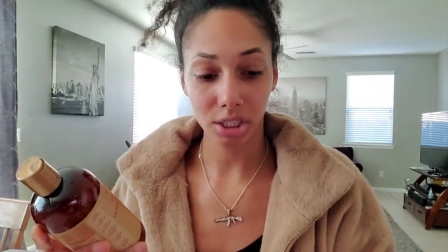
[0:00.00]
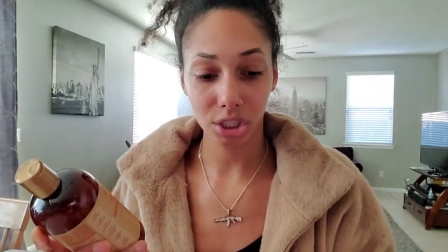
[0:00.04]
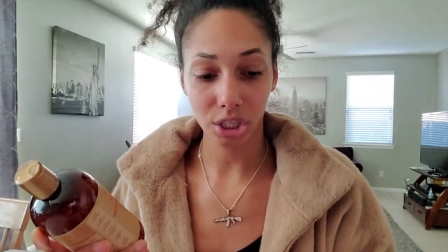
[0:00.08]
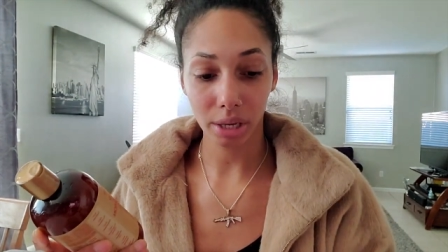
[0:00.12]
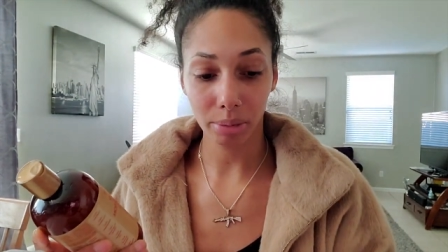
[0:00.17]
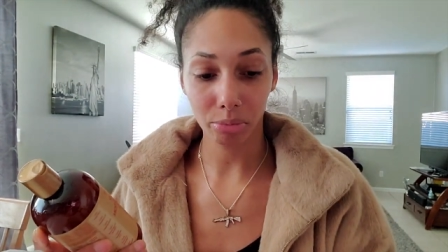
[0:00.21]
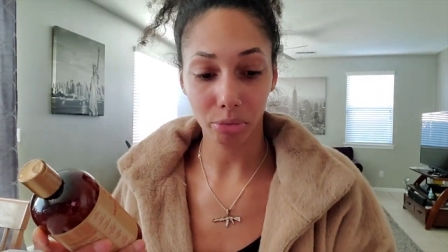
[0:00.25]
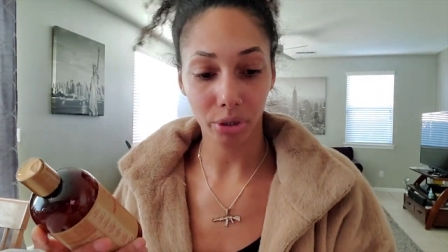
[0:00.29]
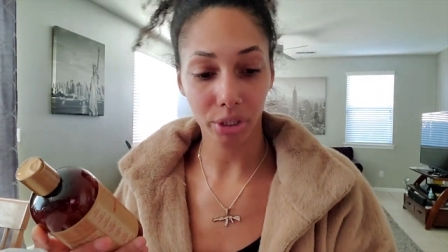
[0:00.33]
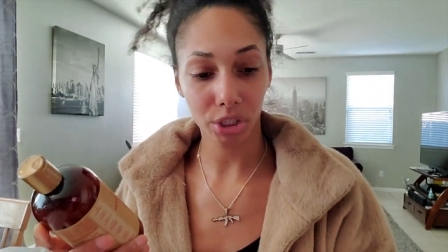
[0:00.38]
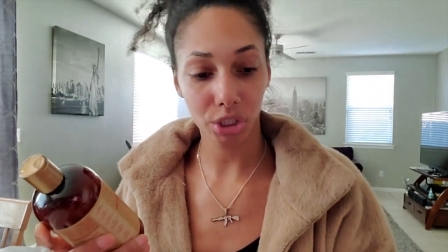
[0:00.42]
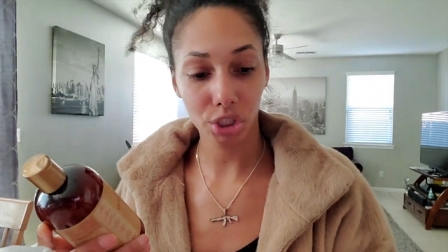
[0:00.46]

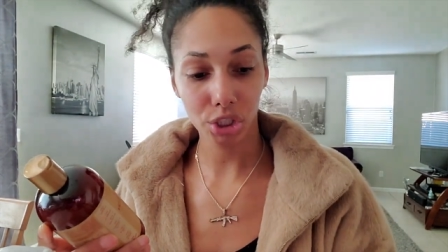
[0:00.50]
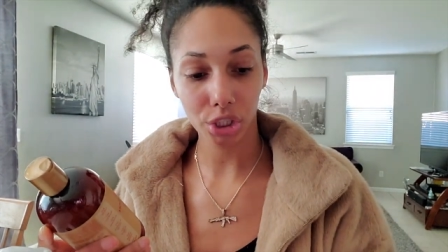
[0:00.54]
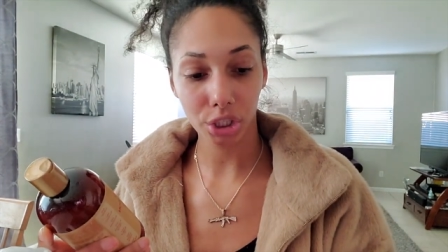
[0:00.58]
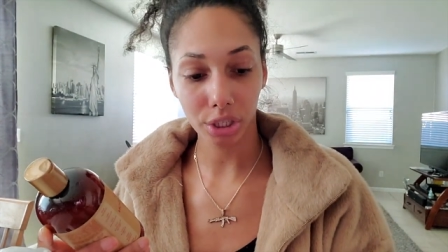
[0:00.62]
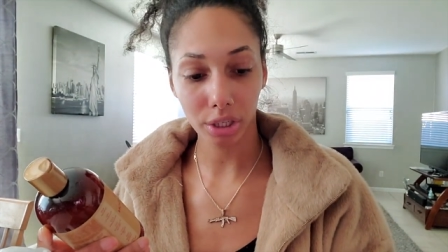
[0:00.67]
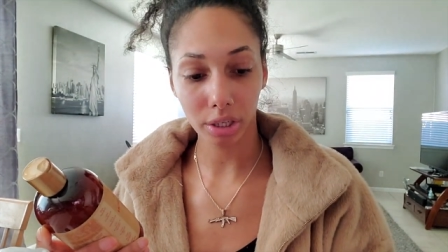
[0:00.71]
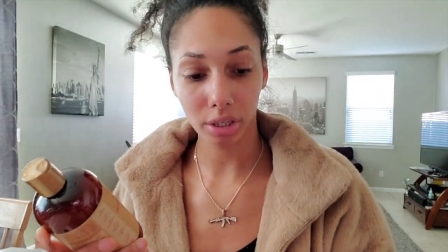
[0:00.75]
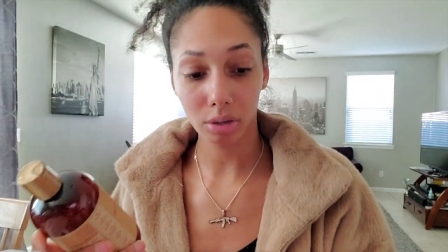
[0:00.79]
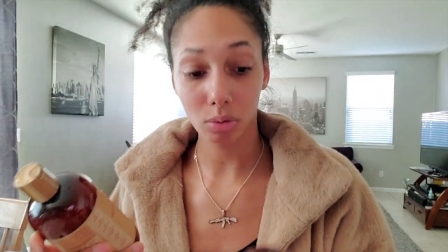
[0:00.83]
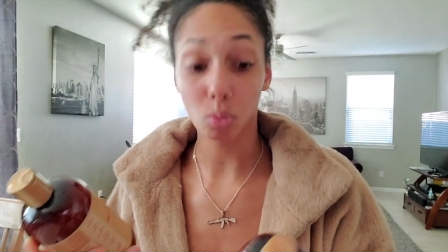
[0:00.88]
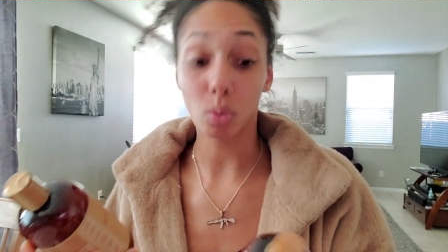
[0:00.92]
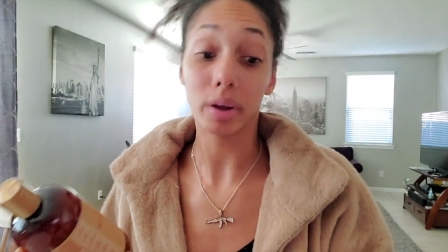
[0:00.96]
Shea
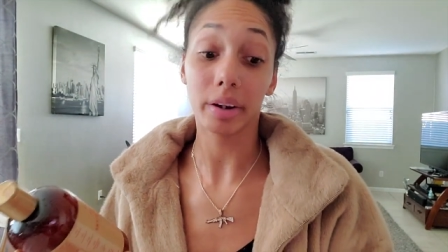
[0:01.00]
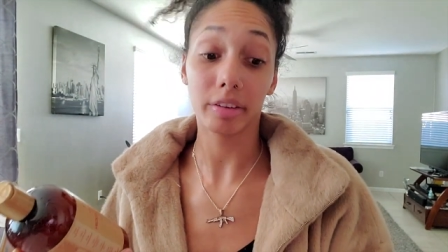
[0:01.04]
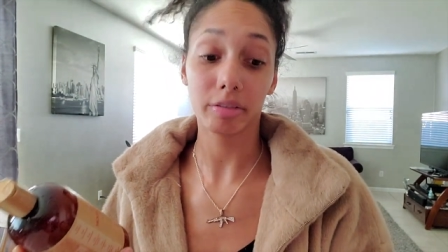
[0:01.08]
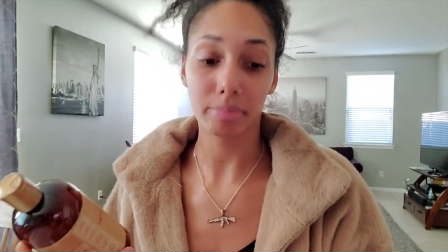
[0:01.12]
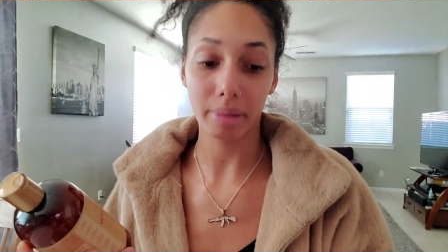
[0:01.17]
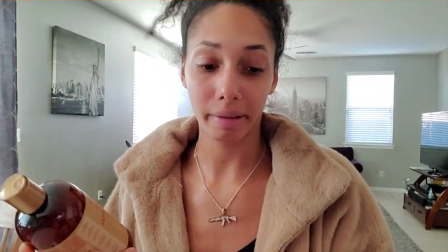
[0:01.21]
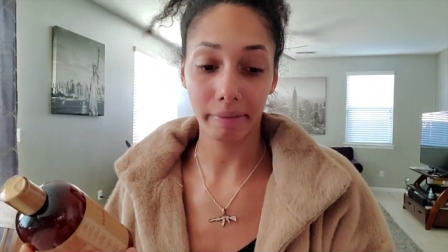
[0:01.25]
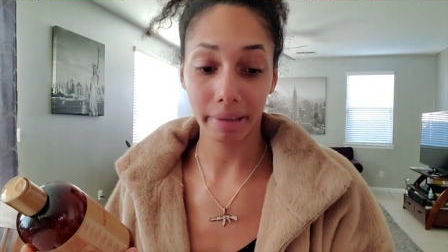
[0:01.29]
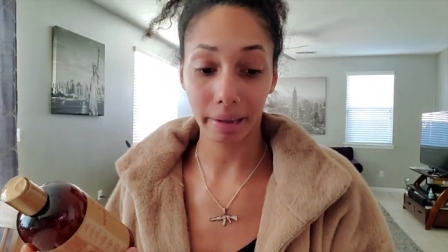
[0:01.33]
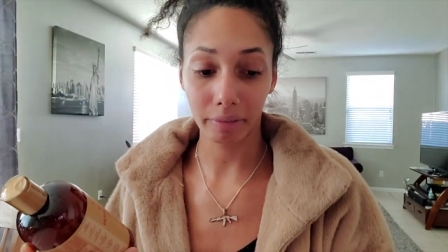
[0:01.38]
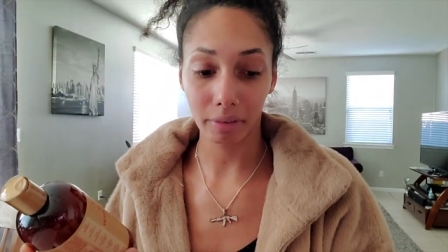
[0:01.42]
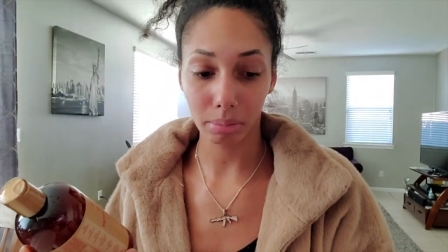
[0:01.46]
Moisture, one of
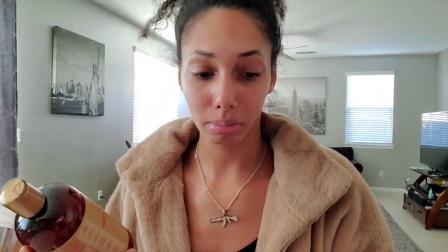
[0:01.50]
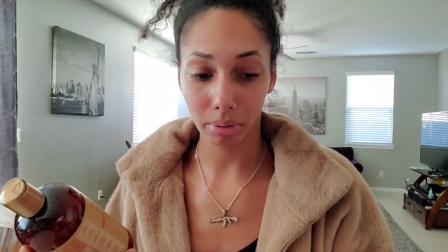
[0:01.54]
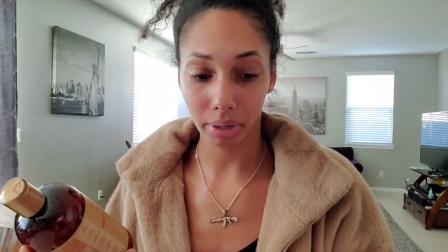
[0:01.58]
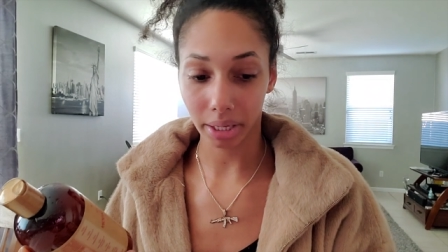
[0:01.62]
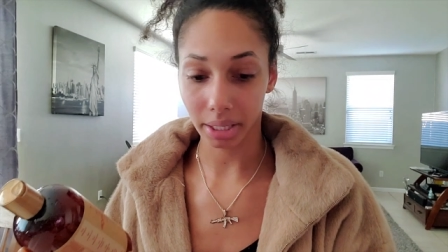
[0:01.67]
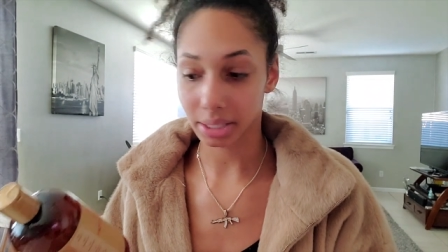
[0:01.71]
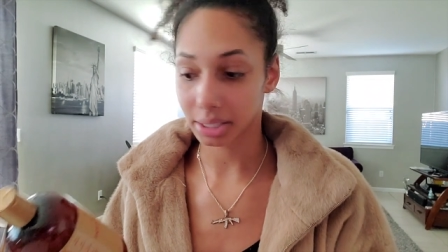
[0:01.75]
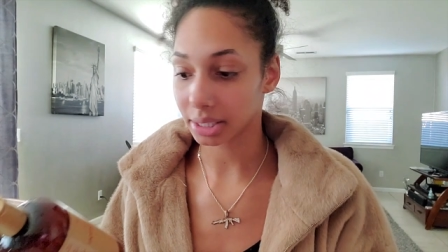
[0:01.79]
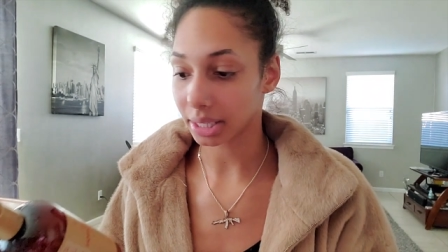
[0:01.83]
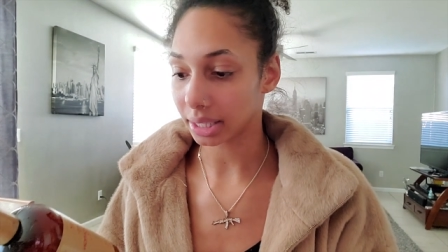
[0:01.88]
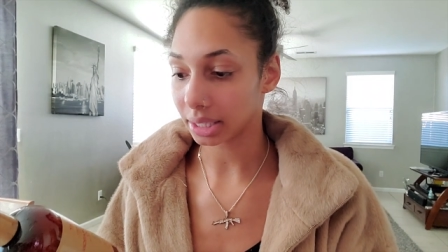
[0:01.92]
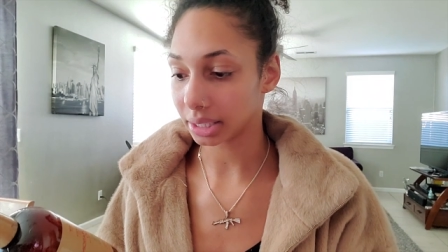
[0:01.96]
my favorite
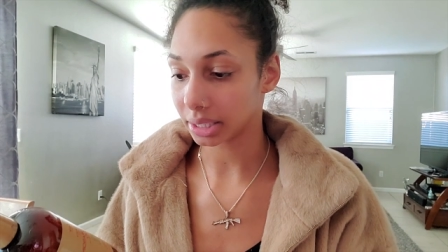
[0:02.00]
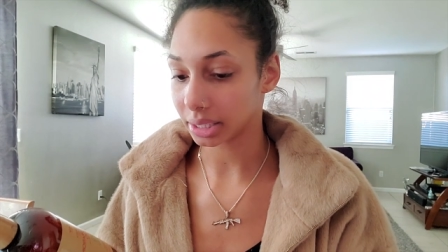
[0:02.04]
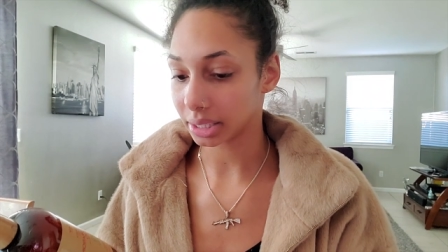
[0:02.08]
brands at